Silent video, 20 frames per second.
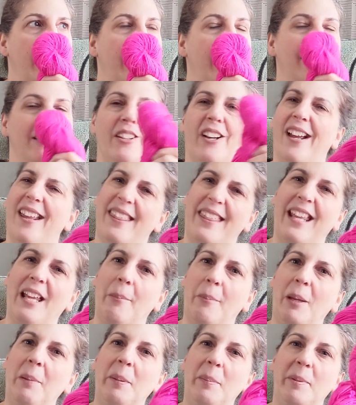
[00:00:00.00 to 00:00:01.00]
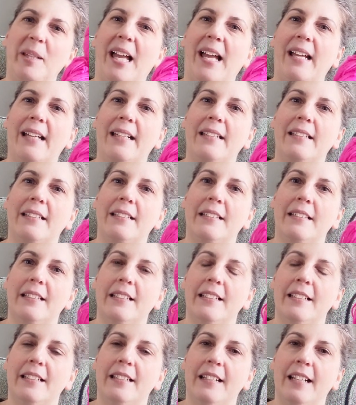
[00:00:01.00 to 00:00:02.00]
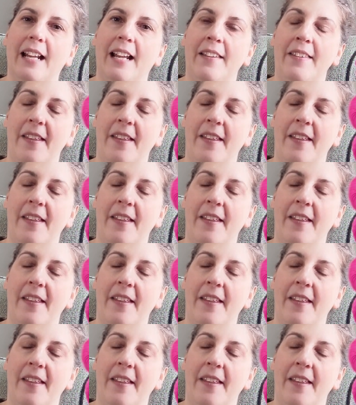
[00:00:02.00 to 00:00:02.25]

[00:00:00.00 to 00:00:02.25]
No, I think it might be black. And